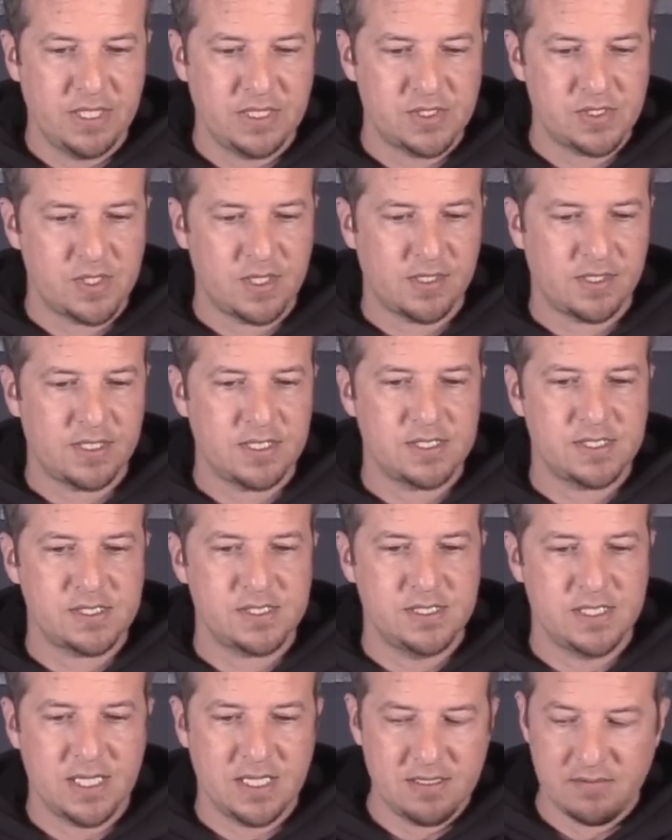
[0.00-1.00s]
Me and Charlie
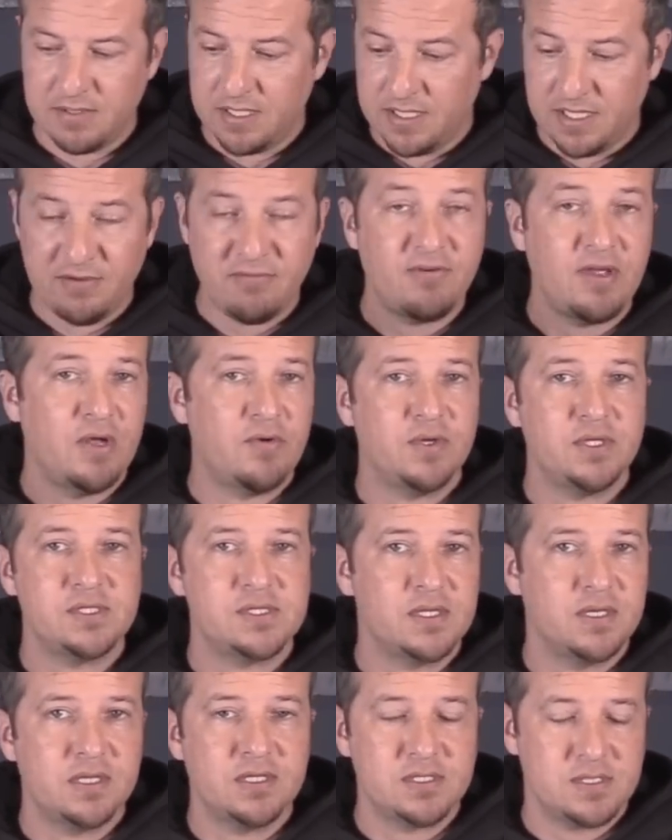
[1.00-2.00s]
just did it, and then they found
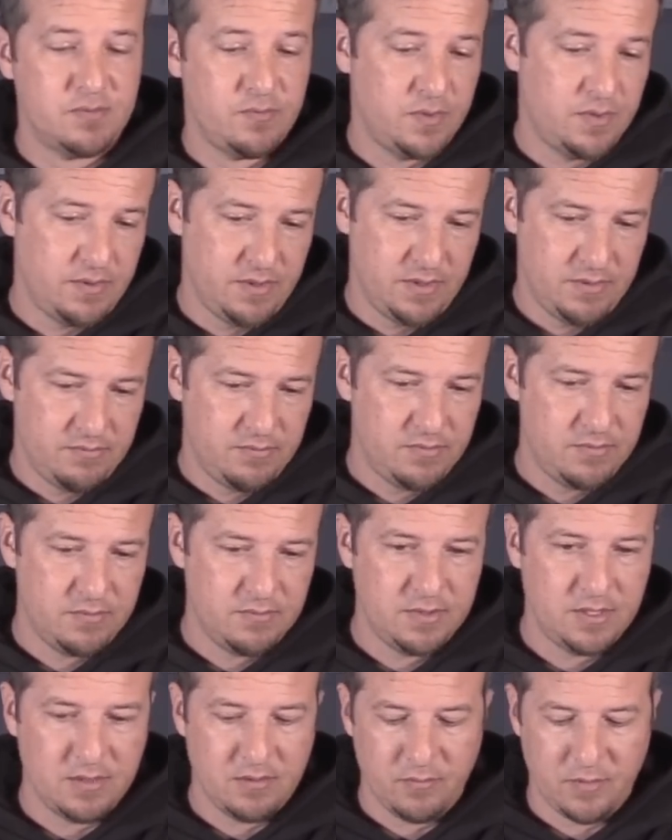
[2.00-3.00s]
us and they said, "Well,
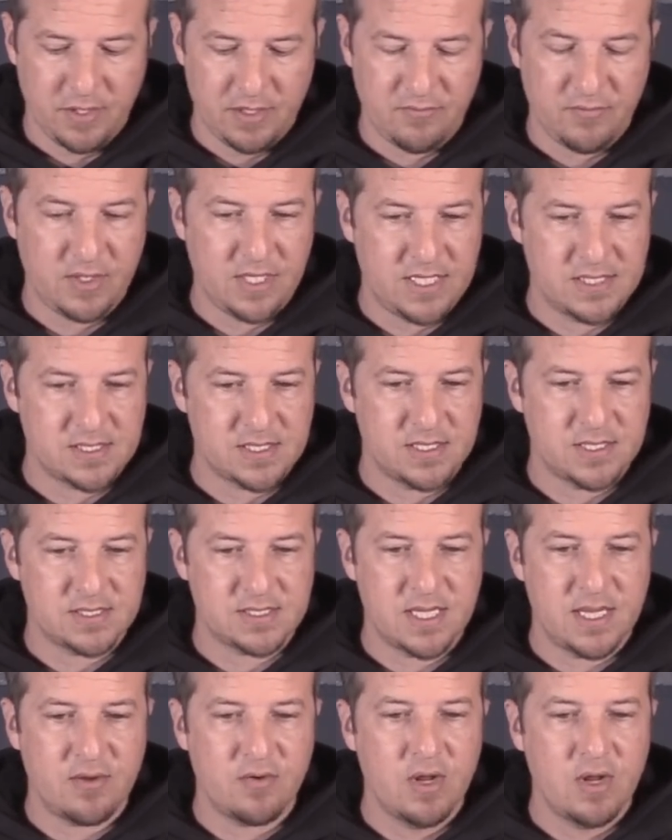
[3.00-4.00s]
you know, we'll give you guys a
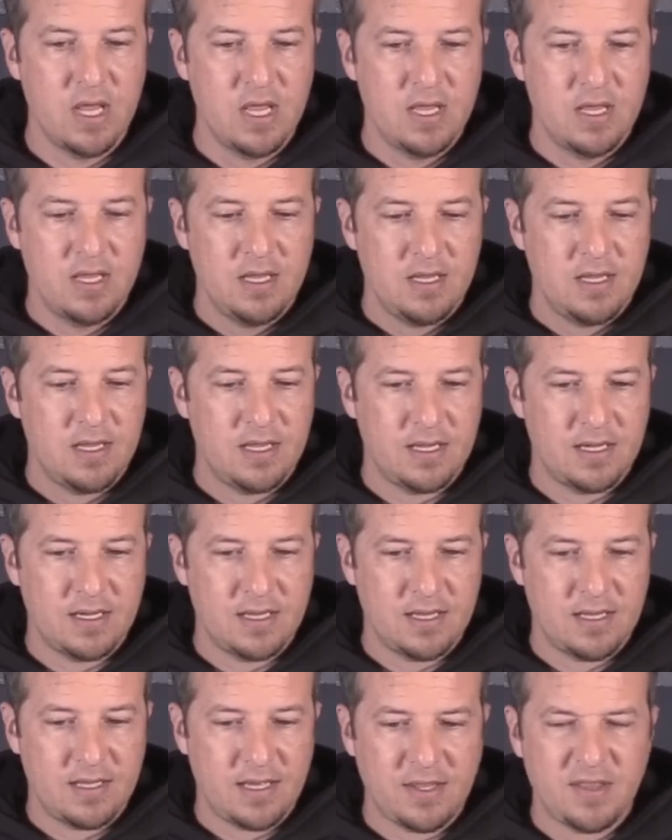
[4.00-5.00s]
discount."
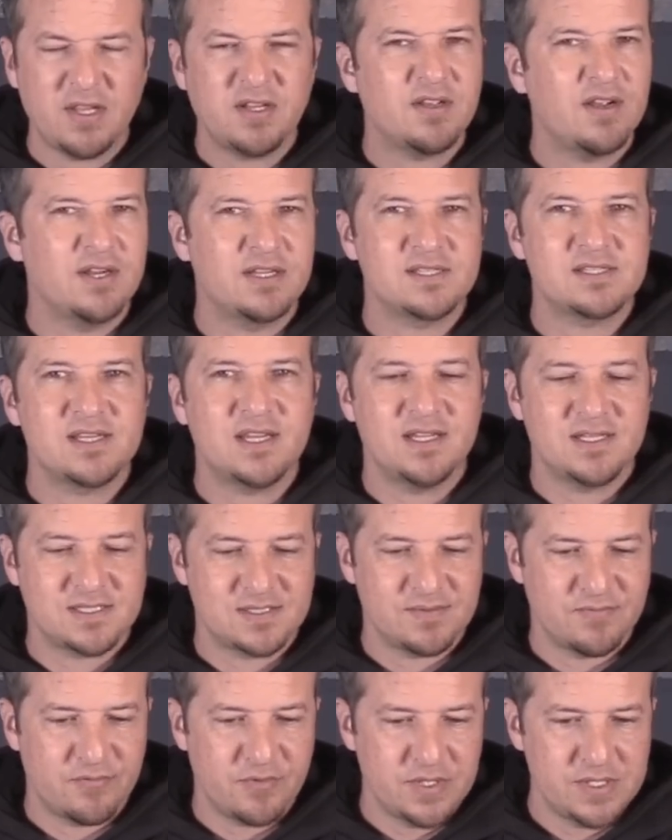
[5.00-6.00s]
And uh, I think they're going to send
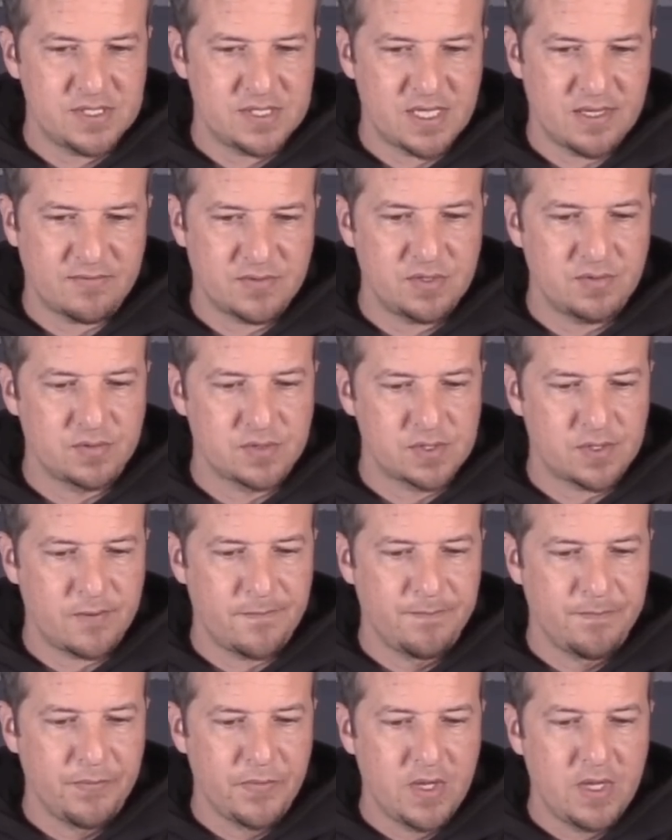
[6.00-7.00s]
us some free stuff too.
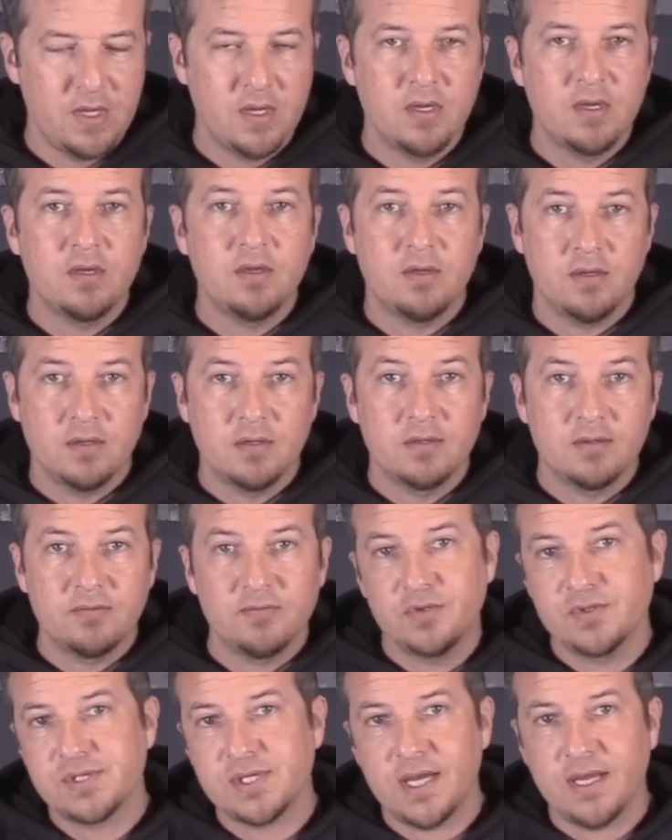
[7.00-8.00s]
So
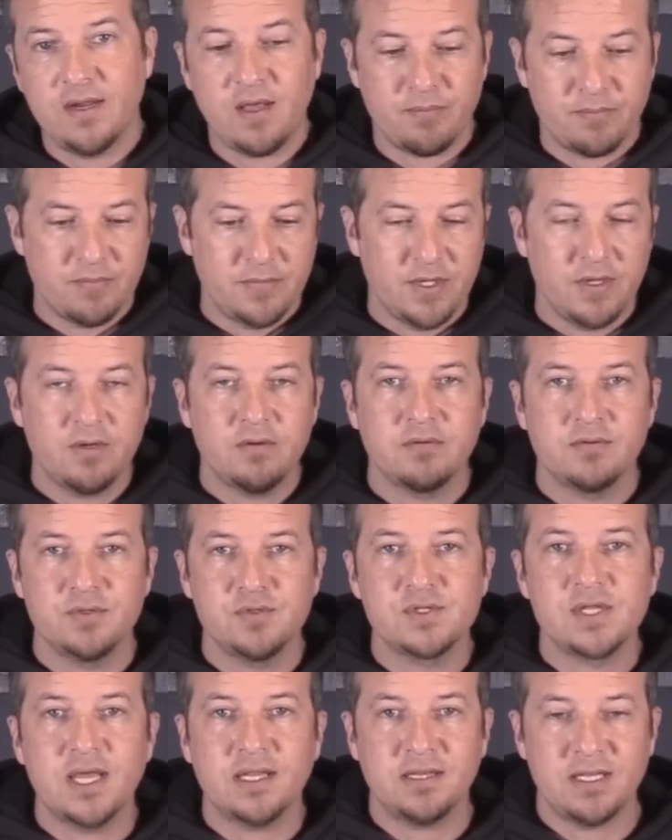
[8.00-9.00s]
you sign up, you know,
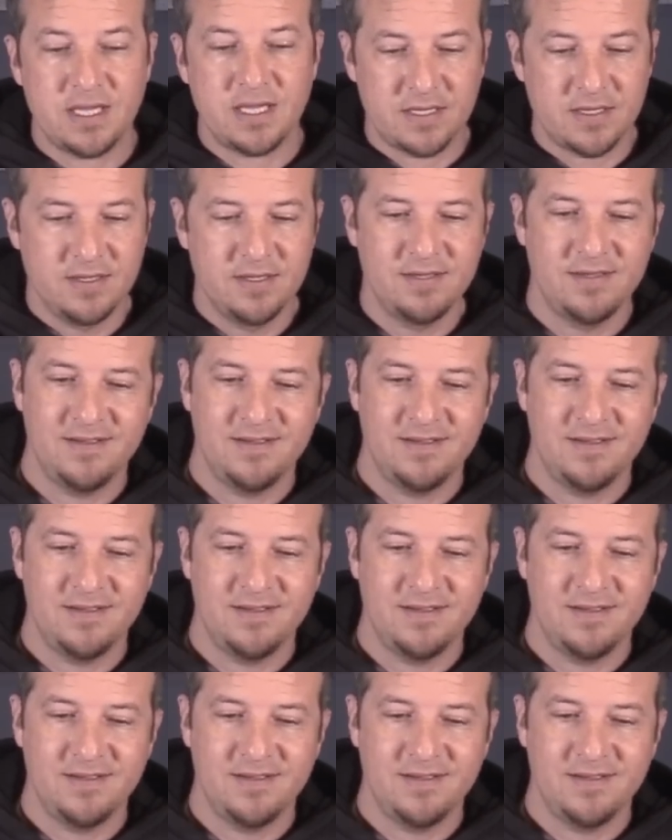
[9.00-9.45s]
use that link.